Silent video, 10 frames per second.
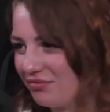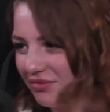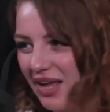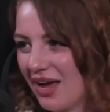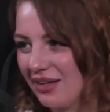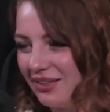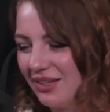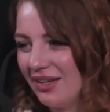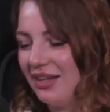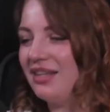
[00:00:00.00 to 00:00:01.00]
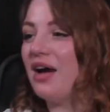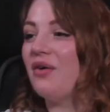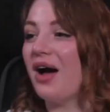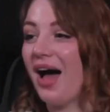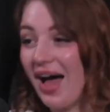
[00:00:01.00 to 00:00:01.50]
Yeah. Now,
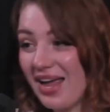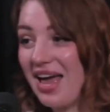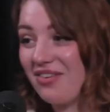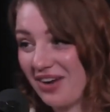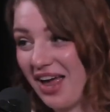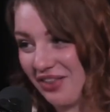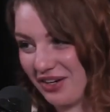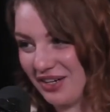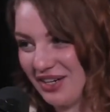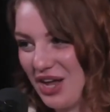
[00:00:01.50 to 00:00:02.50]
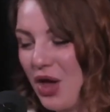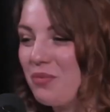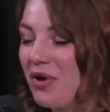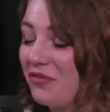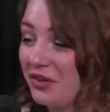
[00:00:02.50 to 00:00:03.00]
I haven't either,
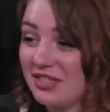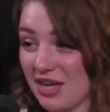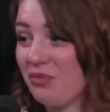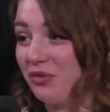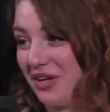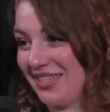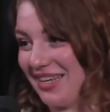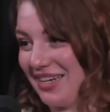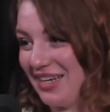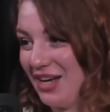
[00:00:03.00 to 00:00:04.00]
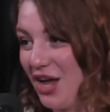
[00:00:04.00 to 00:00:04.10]
but for some reason,